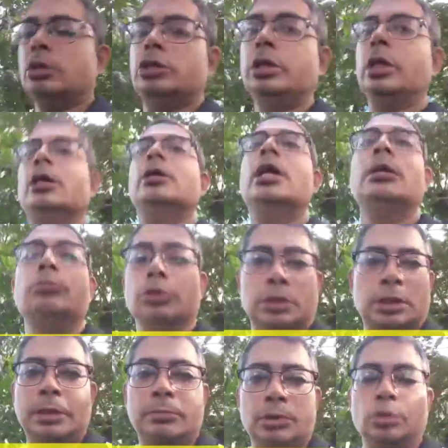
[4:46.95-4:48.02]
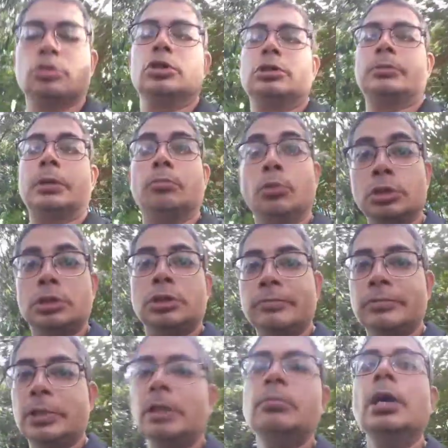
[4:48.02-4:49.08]
general Muslim, so to speak, most
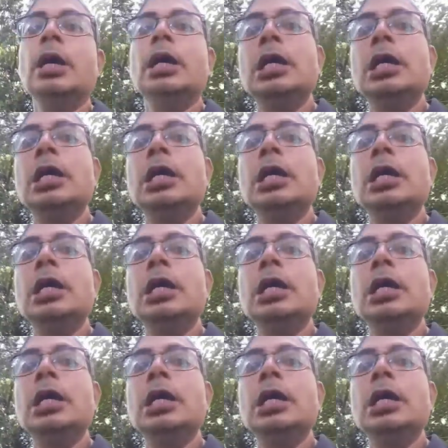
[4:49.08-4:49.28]
of them,